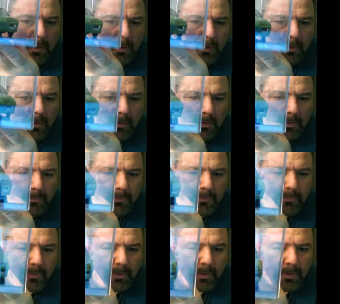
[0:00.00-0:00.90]
on the
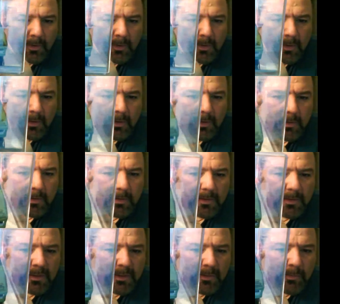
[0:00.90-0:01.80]
front, you can
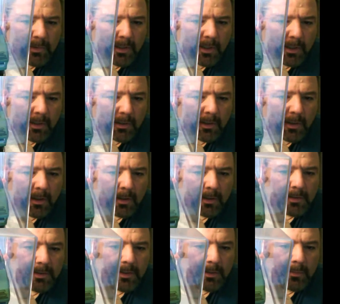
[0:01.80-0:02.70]
see we got Glock
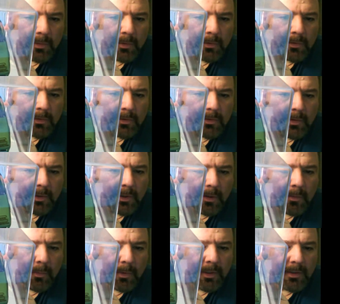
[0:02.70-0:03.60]
symbols, we got
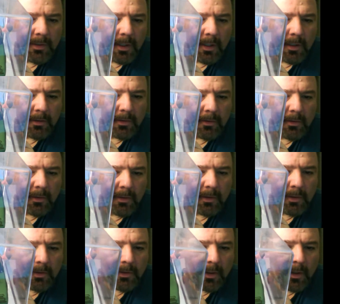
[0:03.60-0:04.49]
Winchester on the
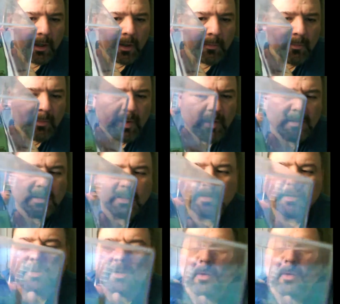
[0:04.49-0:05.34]
top, basically all the